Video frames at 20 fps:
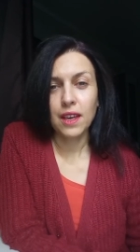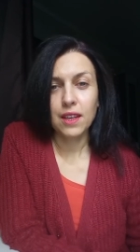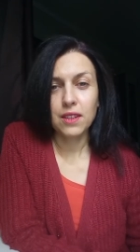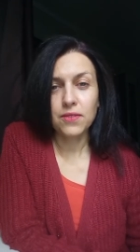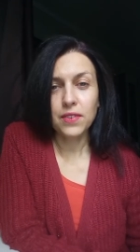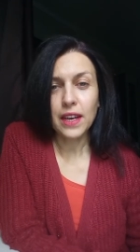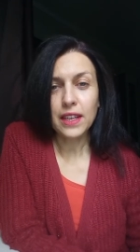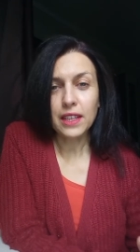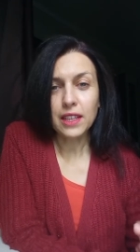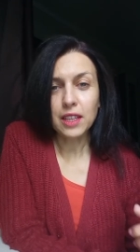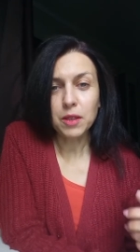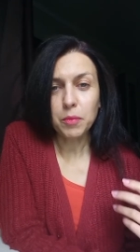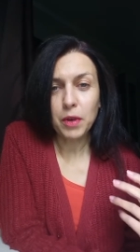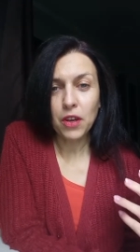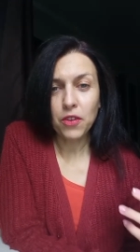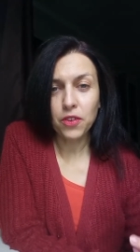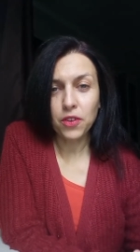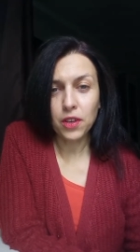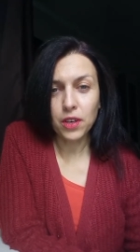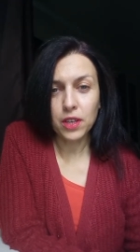And finally,
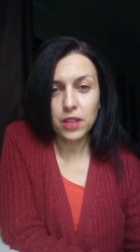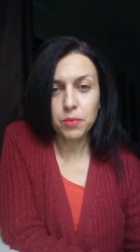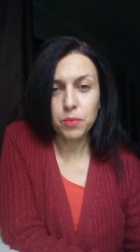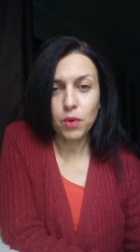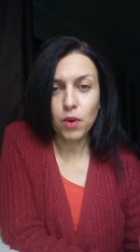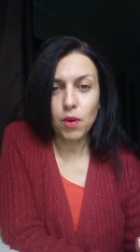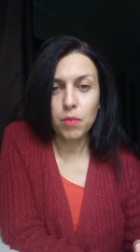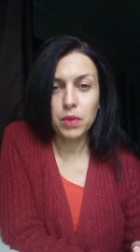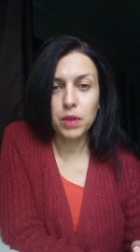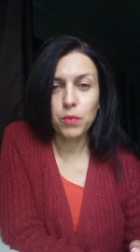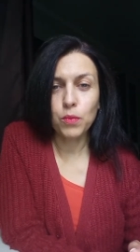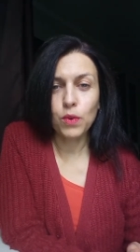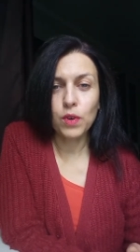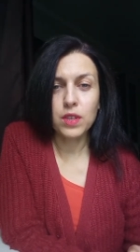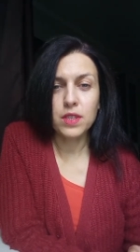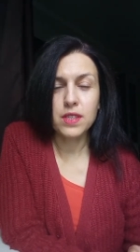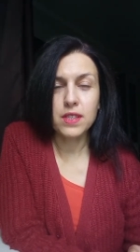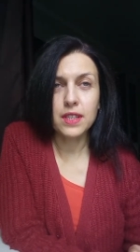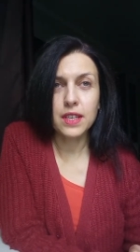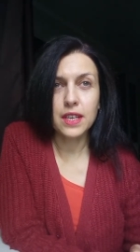my third problem
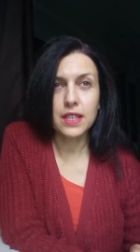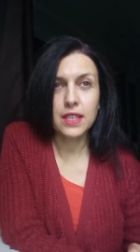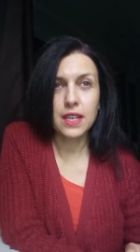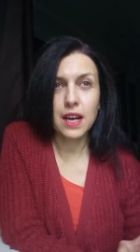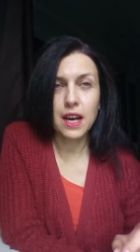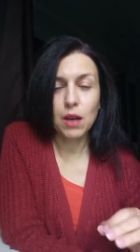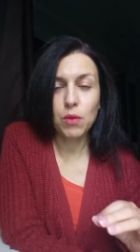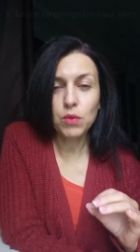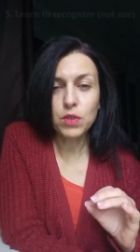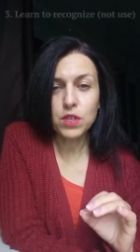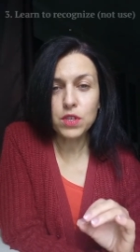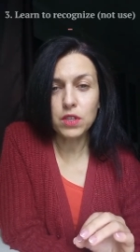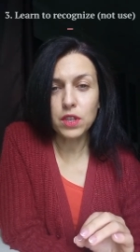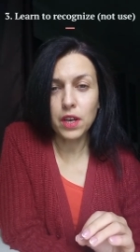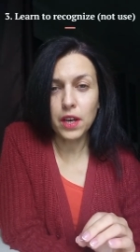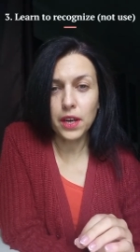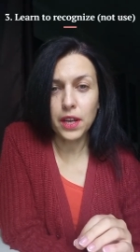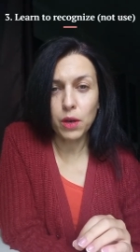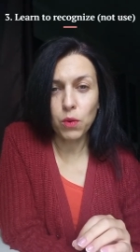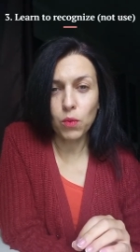was that I was
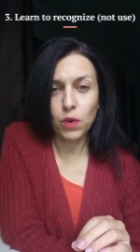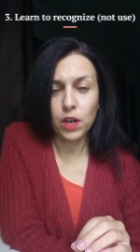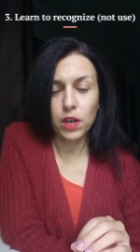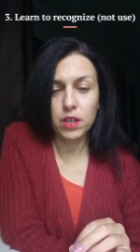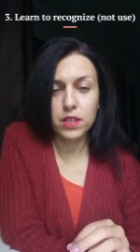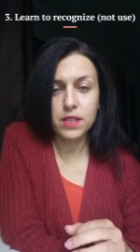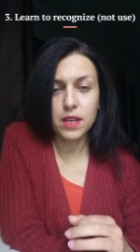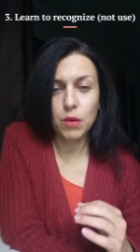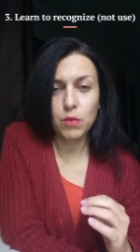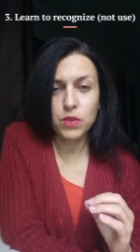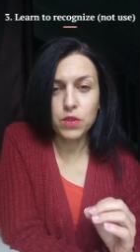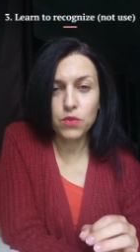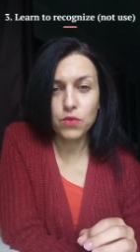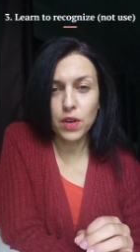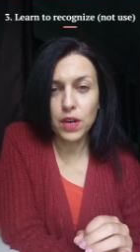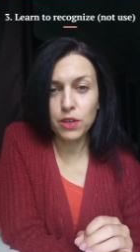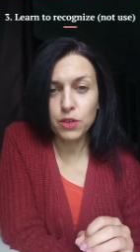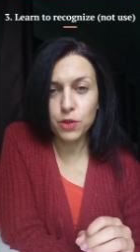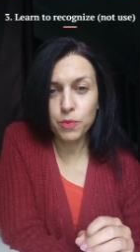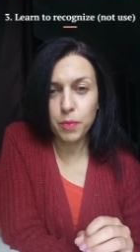learning words, I
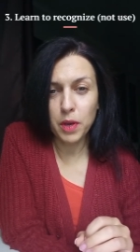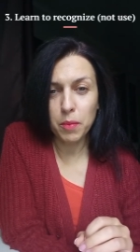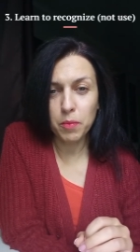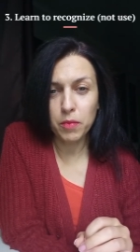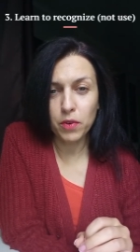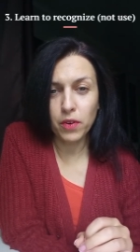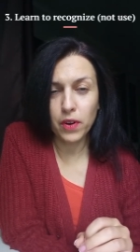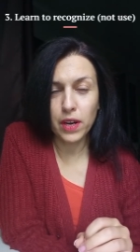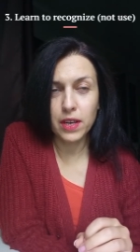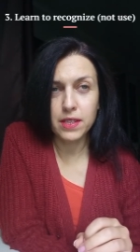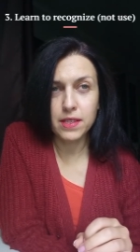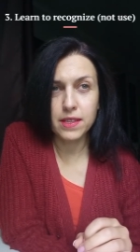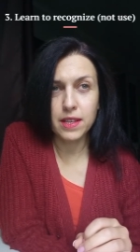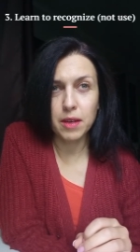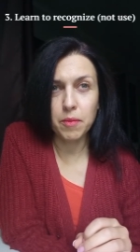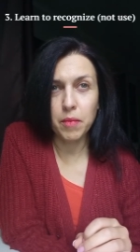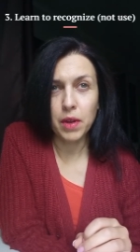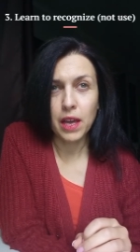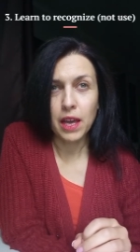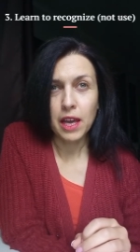was trying to memorize
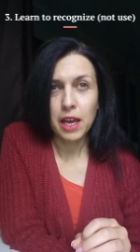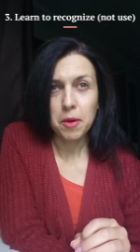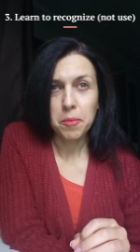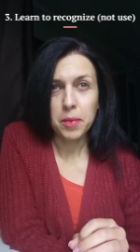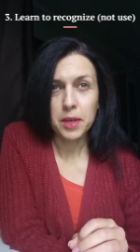them,